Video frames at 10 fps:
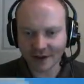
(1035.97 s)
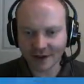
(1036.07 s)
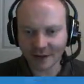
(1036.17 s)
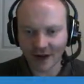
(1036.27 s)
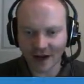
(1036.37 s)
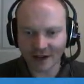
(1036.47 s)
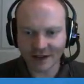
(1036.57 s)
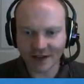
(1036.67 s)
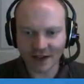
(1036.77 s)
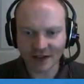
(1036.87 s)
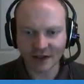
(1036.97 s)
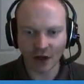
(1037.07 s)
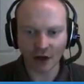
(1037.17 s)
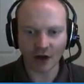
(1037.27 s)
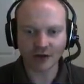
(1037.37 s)
is the fact that it takes
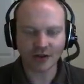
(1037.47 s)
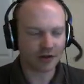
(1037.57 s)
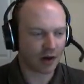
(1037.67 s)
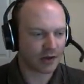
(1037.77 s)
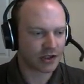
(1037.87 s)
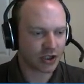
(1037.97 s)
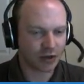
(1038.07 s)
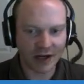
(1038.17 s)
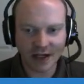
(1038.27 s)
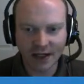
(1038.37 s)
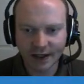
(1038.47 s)
so long to grow a tree.